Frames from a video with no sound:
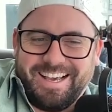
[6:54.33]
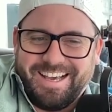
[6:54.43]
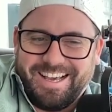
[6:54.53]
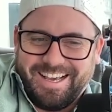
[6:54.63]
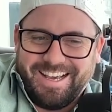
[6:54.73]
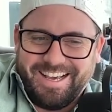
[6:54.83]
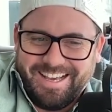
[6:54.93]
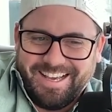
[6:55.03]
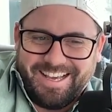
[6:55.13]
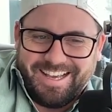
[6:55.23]

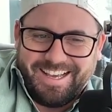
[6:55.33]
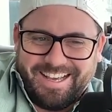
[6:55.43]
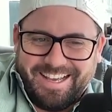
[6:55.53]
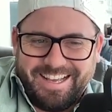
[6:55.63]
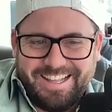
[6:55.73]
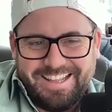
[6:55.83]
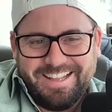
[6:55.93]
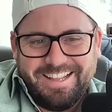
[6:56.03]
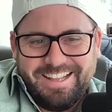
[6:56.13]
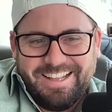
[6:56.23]

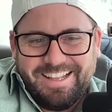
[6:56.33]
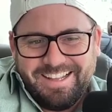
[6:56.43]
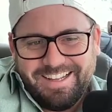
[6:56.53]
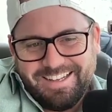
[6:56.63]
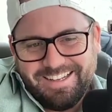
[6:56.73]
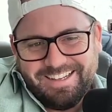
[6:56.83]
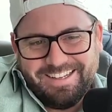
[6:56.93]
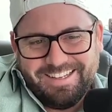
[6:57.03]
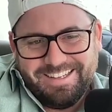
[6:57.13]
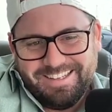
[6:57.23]

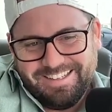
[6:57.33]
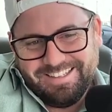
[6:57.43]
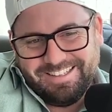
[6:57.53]
No words are spoken by the person on screen.